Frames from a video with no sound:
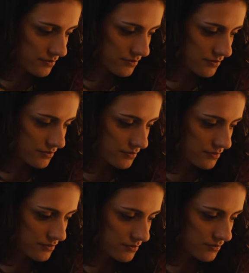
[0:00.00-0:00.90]
Some
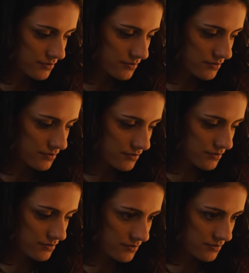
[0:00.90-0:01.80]
people are just
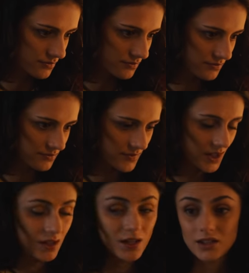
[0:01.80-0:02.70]
hopeless at talking.
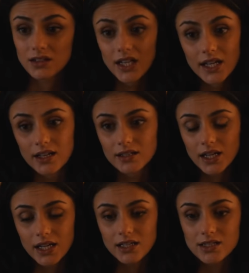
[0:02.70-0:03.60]
Yeah,
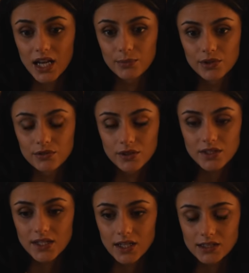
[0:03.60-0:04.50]
Heidi and Tabby are a real
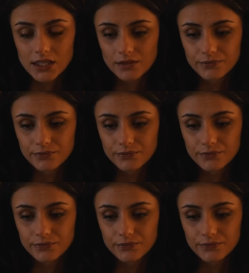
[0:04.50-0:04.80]
disaster.